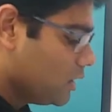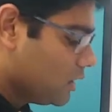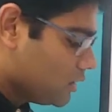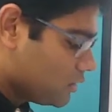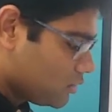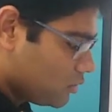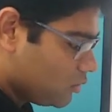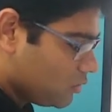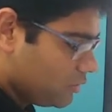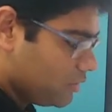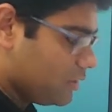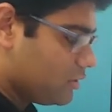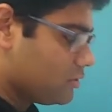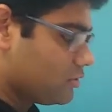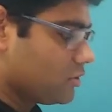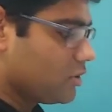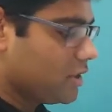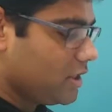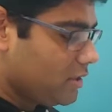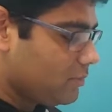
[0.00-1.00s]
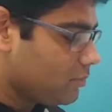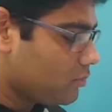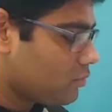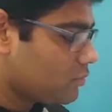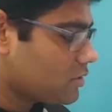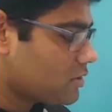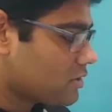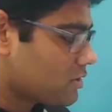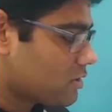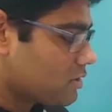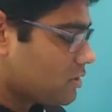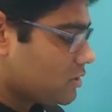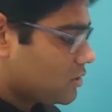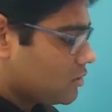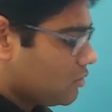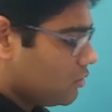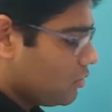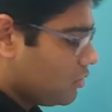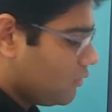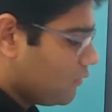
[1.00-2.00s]
So there's 3 posts,
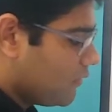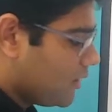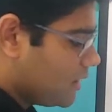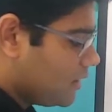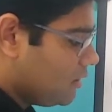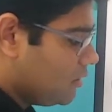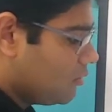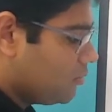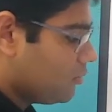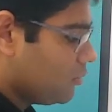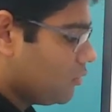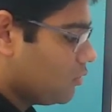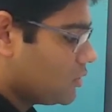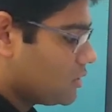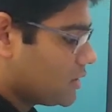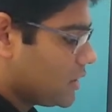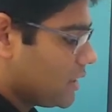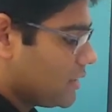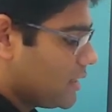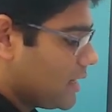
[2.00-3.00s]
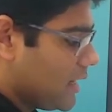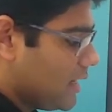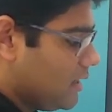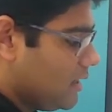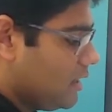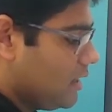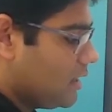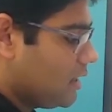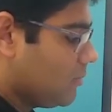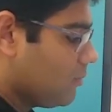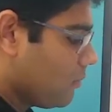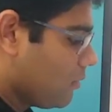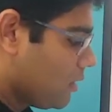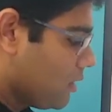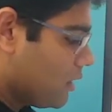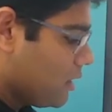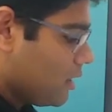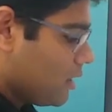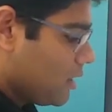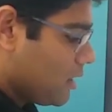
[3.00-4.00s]
so if one you post at 9 a.m.
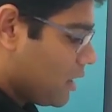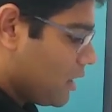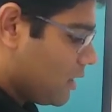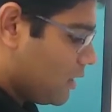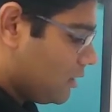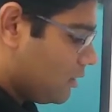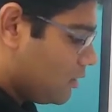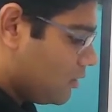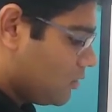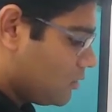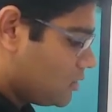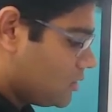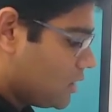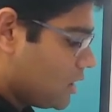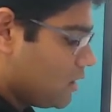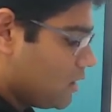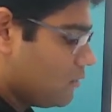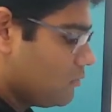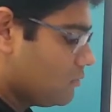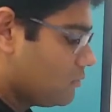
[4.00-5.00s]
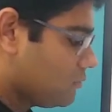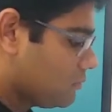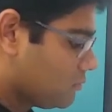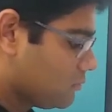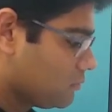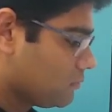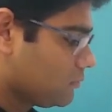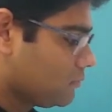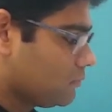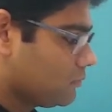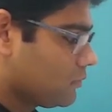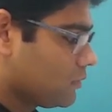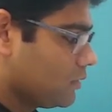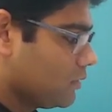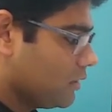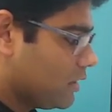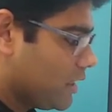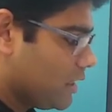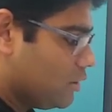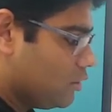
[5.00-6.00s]
and it goes down,
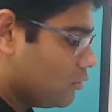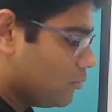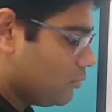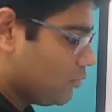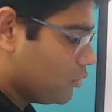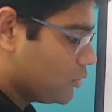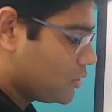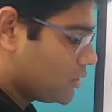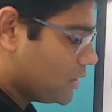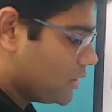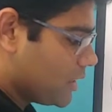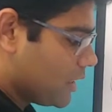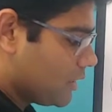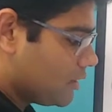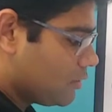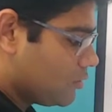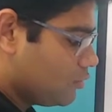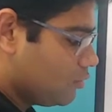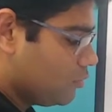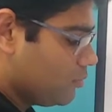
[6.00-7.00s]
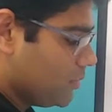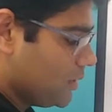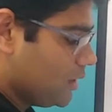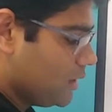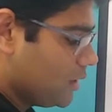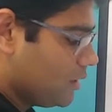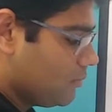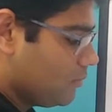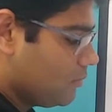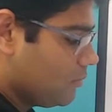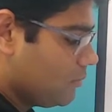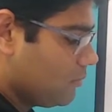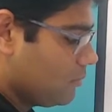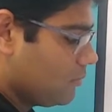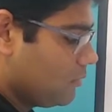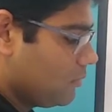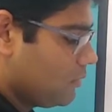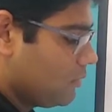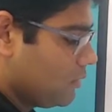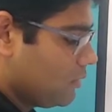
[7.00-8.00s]
then you post it at 2 p.m.
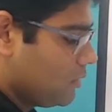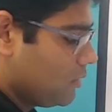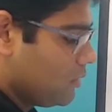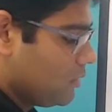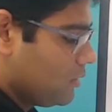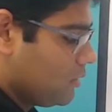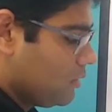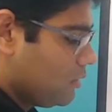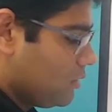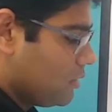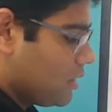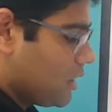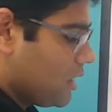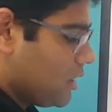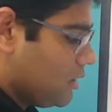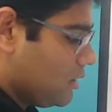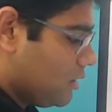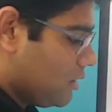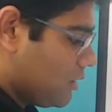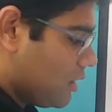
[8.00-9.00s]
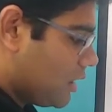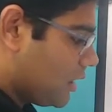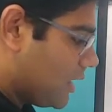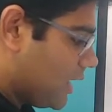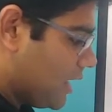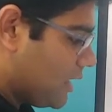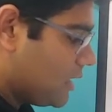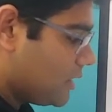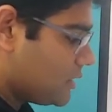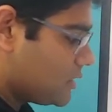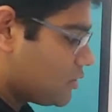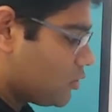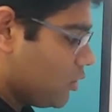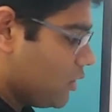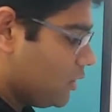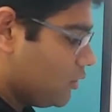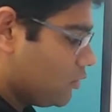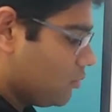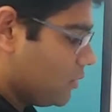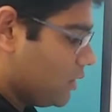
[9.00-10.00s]
and again it is
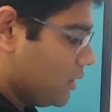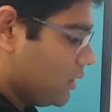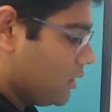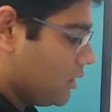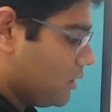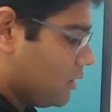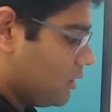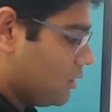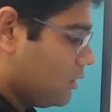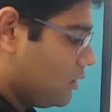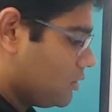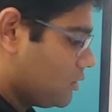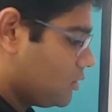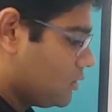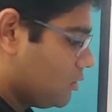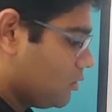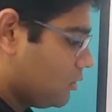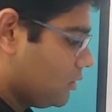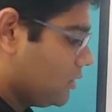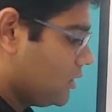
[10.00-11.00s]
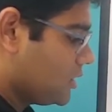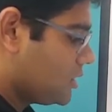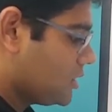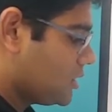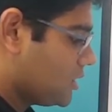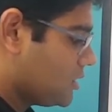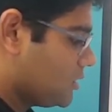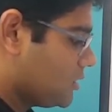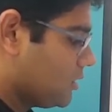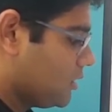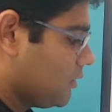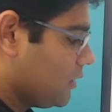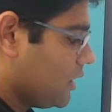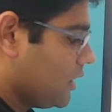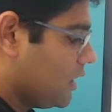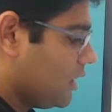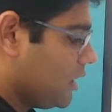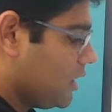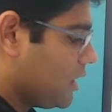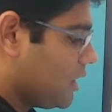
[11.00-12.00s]
going to be here. So this is the
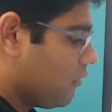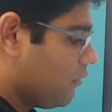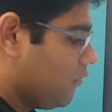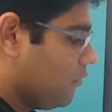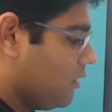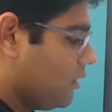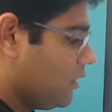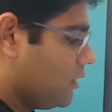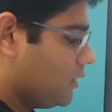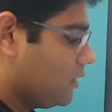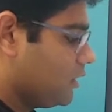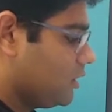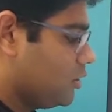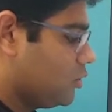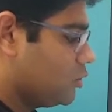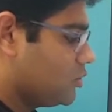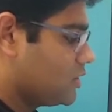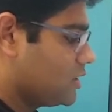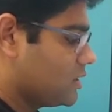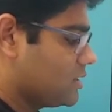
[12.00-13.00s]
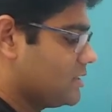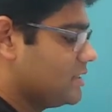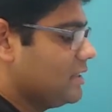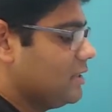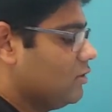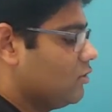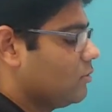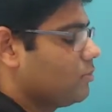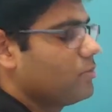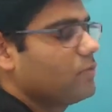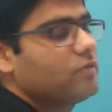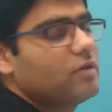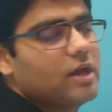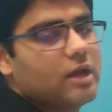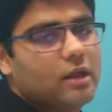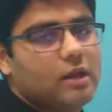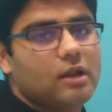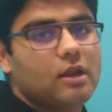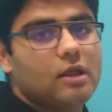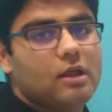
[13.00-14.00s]
area where the users see your profile.